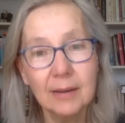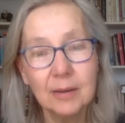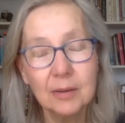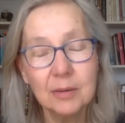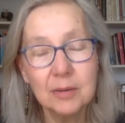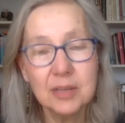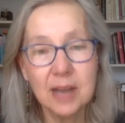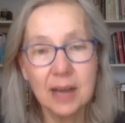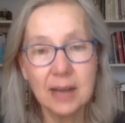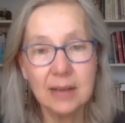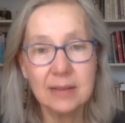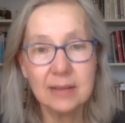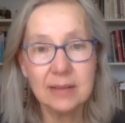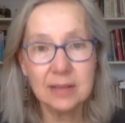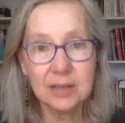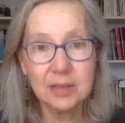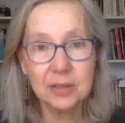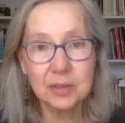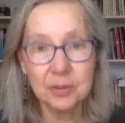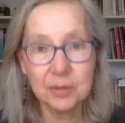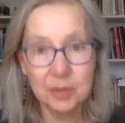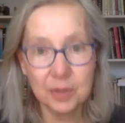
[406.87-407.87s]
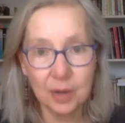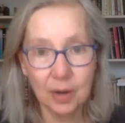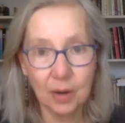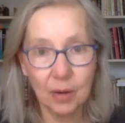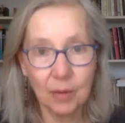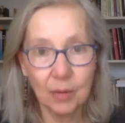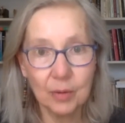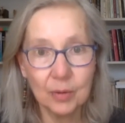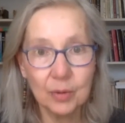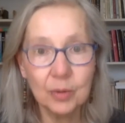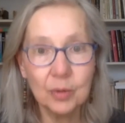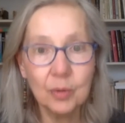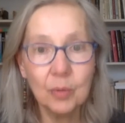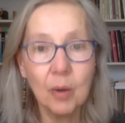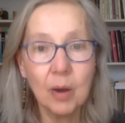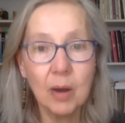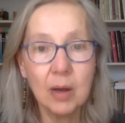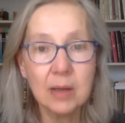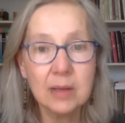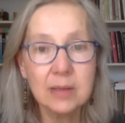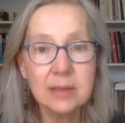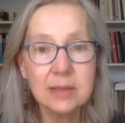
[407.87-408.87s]
who died 6 years ago and who
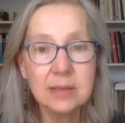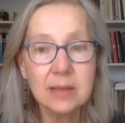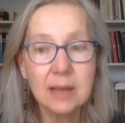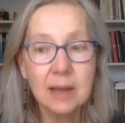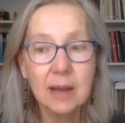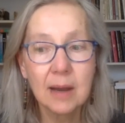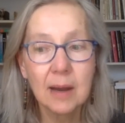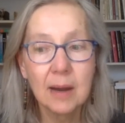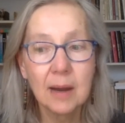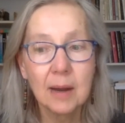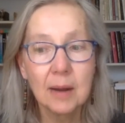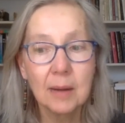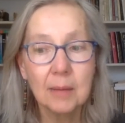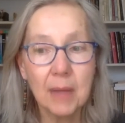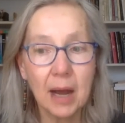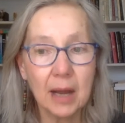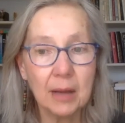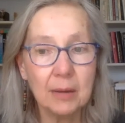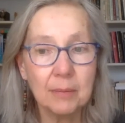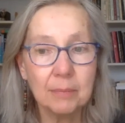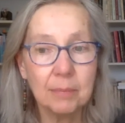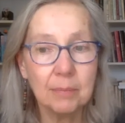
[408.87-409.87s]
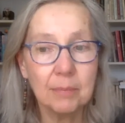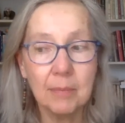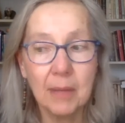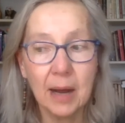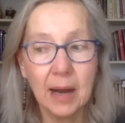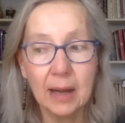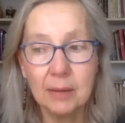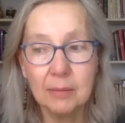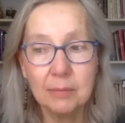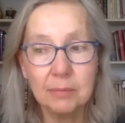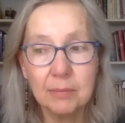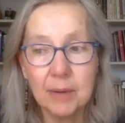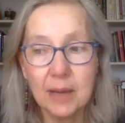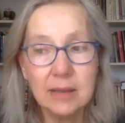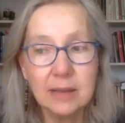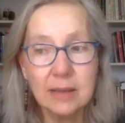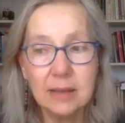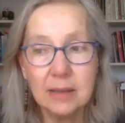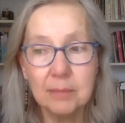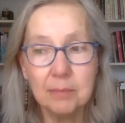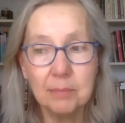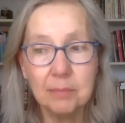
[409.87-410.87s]
was my
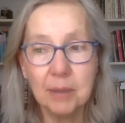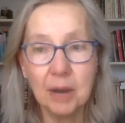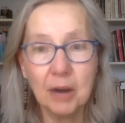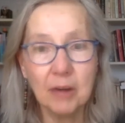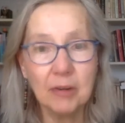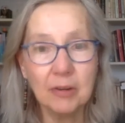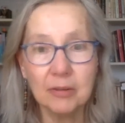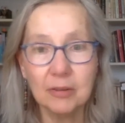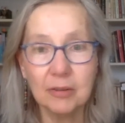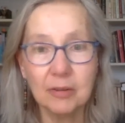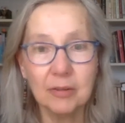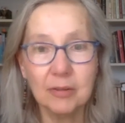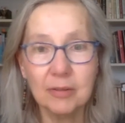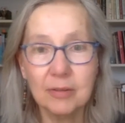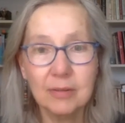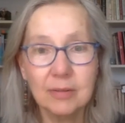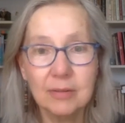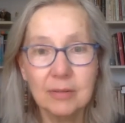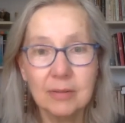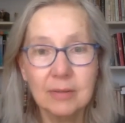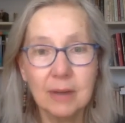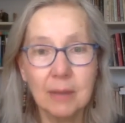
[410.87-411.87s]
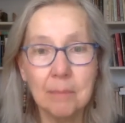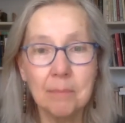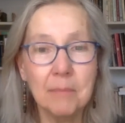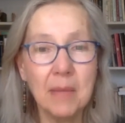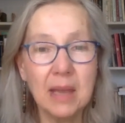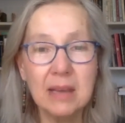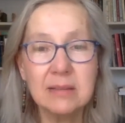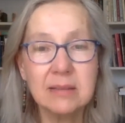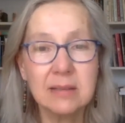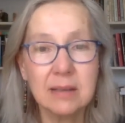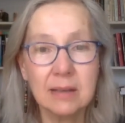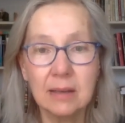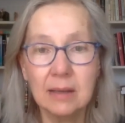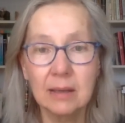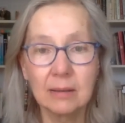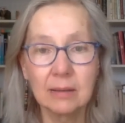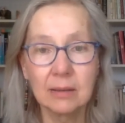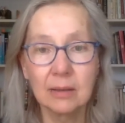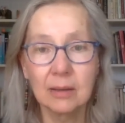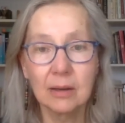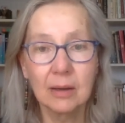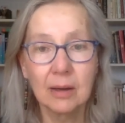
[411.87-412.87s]
Reiki partner, amazing
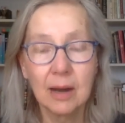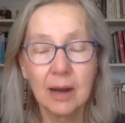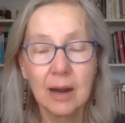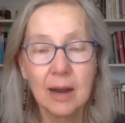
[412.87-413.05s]
healer.